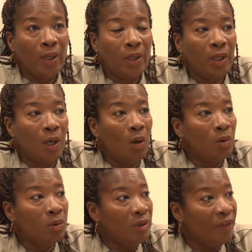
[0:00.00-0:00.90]
Now,
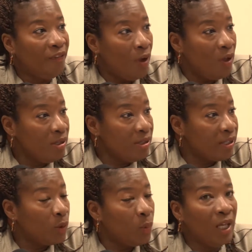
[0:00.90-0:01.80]
the funds
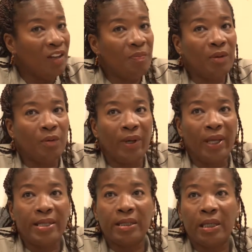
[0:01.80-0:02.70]
that we have been
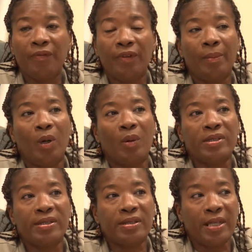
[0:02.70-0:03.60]
raising from
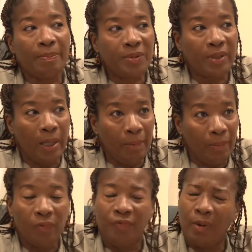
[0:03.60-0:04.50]

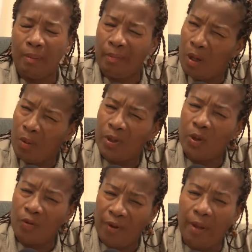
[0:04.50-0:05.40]
our
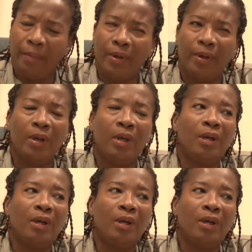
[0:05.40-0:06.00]
November